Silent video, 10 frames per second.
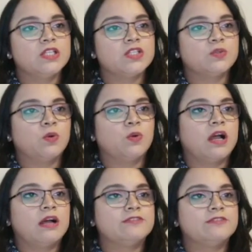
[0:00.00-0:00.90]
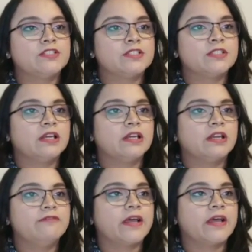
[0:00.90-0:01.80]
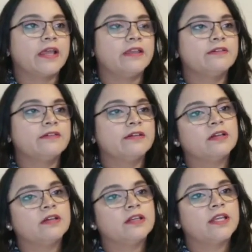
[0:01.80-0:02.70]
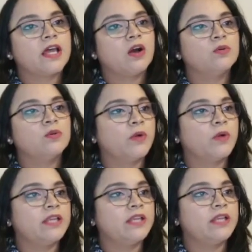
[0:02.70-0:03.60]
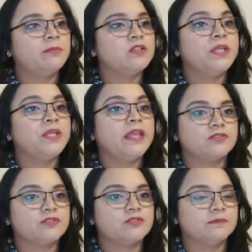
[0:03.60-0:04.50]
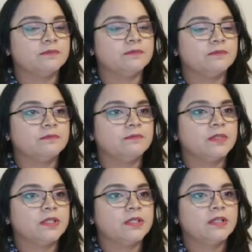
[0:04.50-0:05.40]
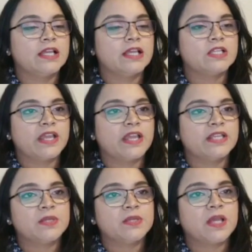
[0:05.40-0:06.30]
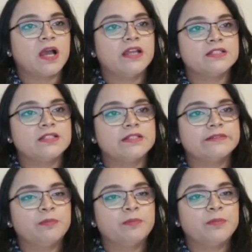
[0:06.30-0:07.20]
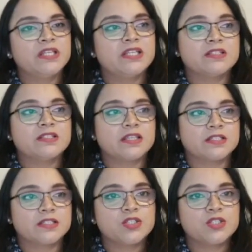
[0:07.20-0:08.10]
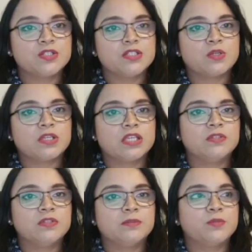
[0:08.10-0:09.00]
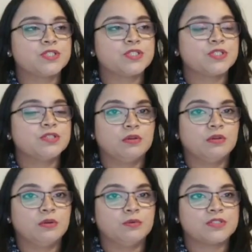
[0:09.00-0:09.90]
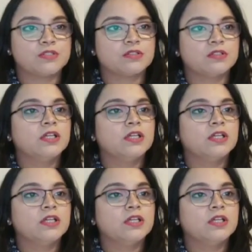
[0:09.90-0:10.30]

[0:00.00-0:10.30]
So after f5, now white played queen f3. As white is behind in development, it is essential to keep the position closed.